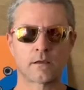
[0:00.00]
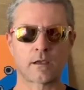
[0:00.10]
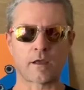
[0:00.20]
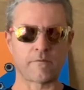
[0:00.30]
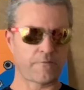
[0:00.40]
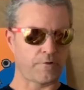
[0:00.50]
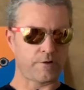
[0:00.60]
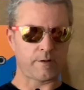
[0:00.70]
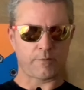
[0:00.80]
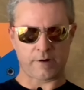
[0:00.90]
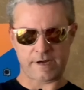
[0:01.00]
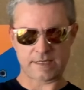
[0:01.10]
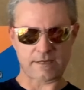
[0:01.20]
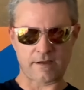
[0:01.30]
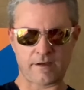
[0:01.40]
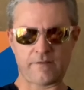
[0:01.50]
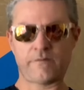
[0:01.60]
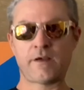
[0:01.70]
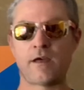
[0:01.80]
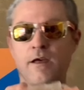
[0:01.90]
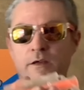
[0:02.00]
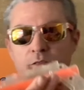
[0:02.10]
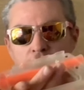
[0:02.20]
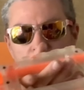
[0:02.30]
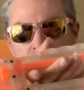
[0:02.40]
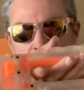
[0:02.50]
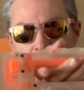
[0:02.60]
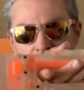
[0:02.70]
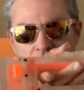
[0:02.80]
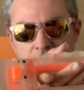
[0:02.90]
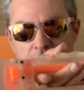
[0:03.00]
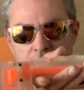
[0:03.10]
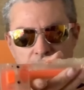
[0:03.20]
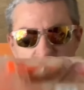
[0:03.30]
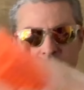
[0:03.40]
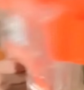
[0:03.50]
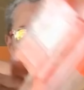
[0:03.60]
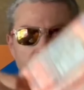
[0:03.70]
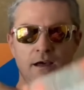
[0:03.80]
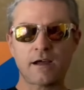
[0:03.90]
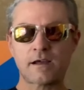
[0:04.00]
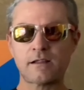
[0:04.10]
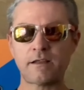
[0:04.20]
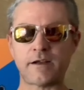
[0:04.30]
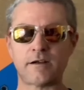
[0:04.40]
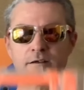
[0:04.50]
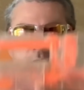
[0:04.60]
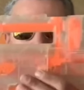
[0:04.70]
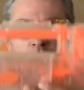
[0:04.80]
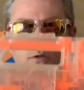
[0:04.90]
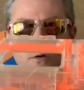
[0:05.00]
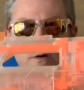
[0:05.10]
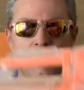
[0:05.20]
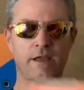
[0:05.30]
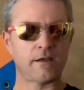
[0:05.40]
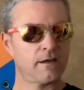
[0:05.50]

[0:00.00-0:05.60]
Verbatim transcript: And for the price of $3.99, a clear deploy.